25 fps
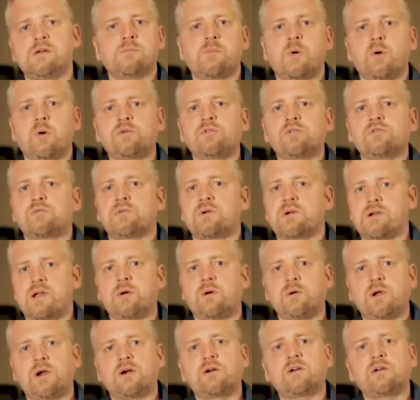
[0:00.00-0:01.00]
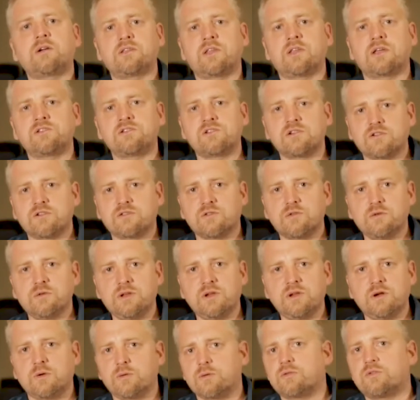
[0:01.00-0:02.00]
most renowned architectural
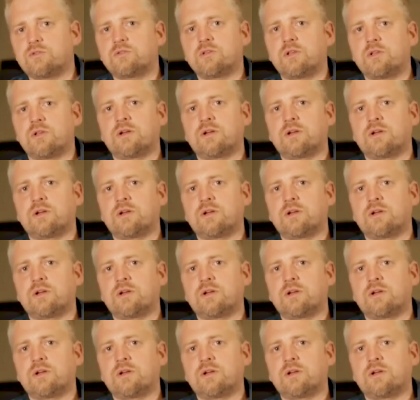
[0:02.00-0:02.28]
studios.